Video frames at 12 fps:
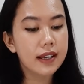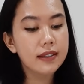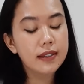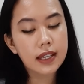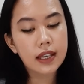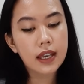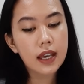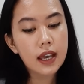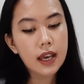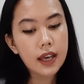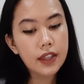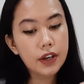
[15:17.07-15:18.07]
I see
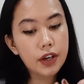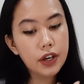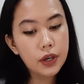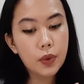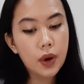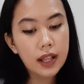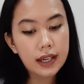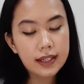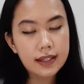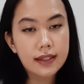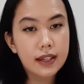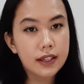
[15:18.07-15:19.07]
the good
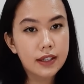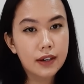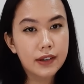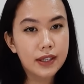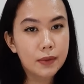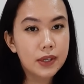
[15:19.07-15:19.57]
qualities in Sagittarius.